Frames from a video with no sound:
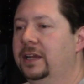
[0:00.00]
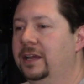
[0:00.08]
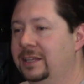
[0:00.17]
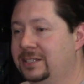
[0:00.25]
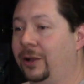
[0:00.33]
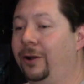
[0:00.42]

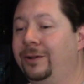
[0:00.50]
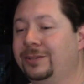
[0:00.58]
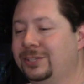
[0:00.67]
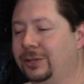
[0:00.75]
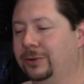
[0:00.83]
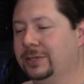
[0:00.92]
It's
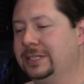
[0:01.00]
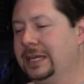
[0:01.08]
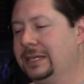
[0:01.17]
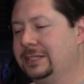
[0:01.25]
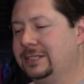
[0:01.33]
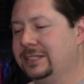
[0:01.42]
also a
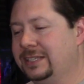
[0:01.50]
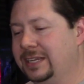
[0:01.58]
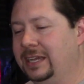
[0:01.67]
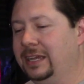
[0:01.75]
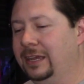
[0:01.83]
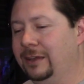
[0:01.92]
test to
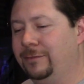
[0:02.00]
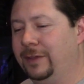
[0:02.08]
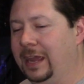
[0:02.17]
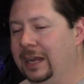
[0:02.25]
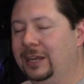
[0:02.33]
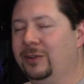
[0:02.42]
see if
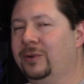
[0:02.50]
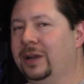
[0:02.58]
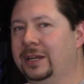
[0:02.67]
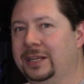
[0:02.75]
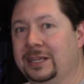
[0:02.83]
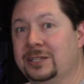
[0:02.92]

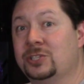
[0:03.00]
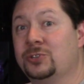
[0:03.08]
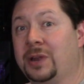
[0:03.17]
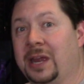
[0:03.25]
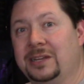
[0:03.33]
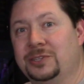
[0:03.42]
anyone is
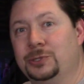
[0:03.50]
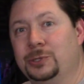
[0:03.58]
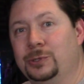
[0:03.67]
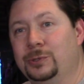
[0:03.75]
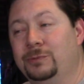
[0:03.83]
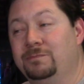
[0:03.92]
trying
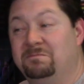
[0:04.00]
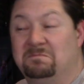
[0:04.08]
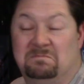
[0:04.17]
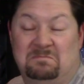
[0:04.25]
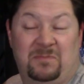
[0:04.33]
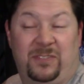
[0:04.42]
to
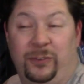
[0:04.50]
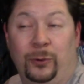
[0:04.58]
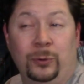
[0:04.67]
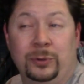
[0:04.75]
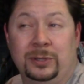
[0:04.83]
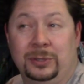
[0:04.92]

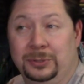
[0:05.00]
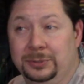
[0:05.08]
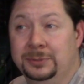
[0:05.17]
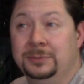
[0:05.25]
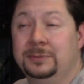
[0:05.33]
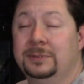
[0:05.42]
fool
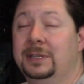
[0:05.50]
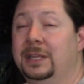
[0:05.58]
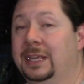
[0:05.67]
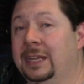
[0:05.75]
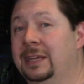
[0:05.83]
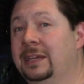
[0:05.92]
you
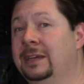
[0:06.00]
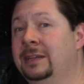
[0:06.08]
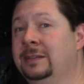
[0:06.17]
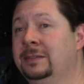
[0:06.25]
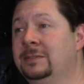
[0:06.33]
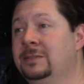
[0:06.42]

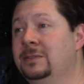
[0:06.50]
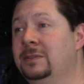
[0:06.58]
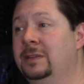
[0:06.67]
in